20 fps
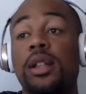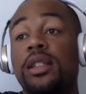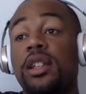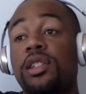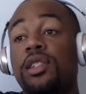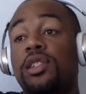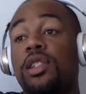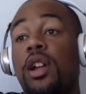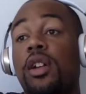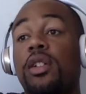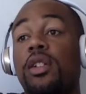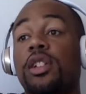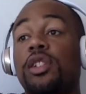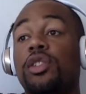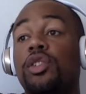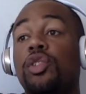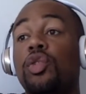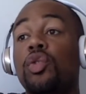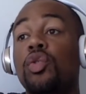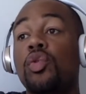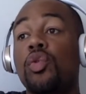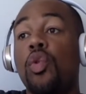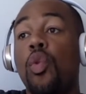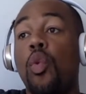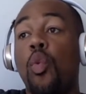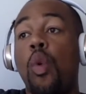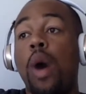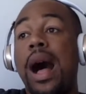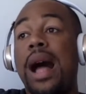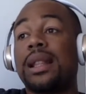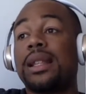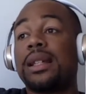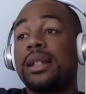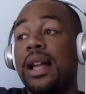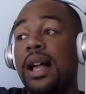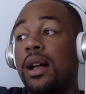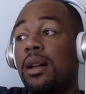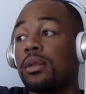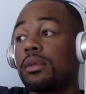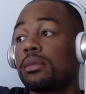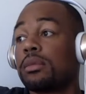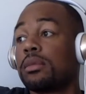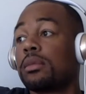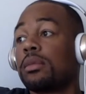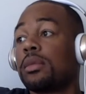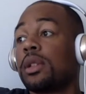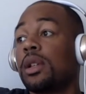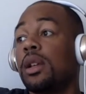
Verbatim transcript: This turned into Wildin' Out,